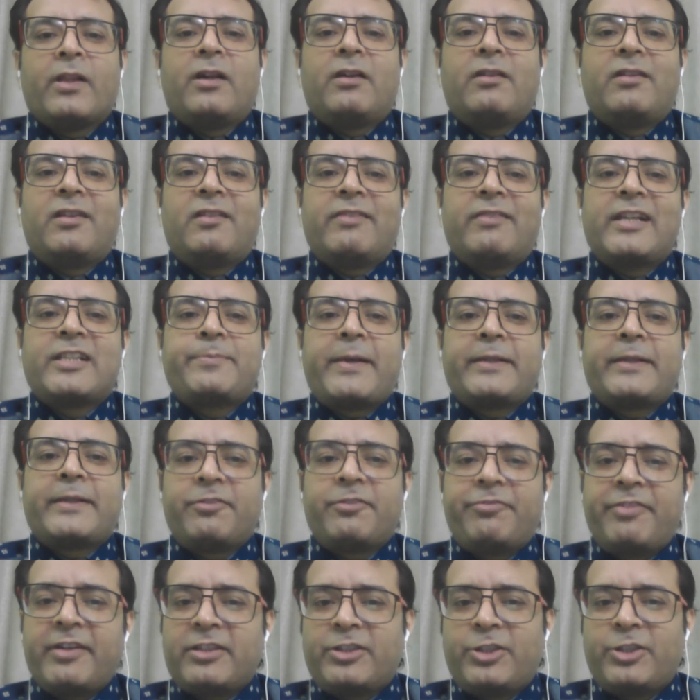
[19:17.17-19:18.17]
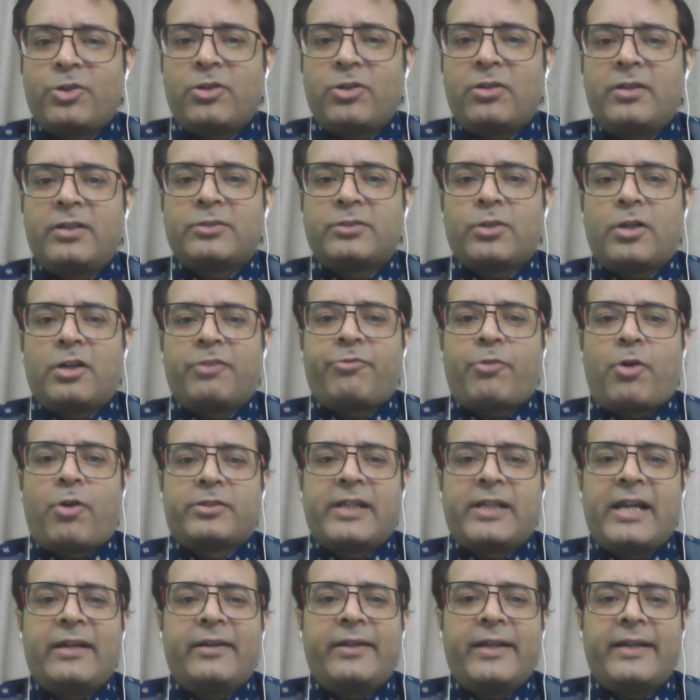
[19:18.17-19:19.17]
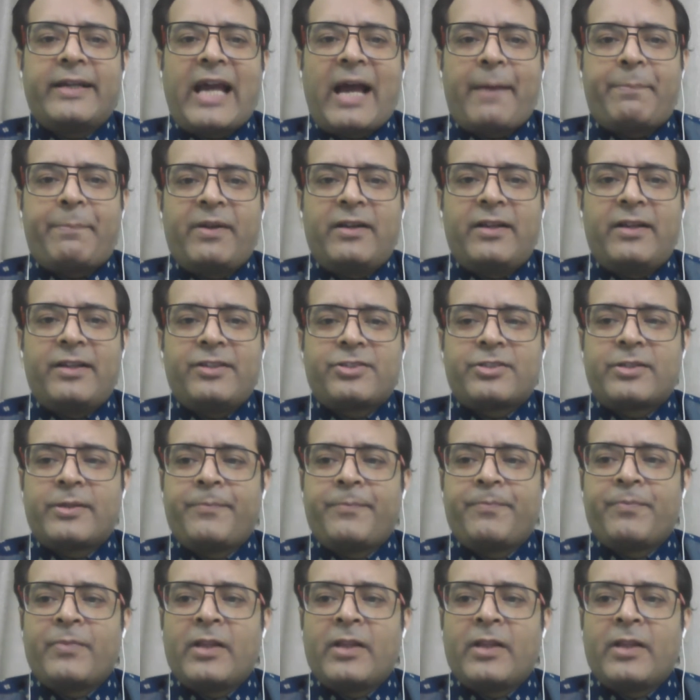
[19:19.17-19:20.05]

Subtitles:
even specific theories of authentic happiness.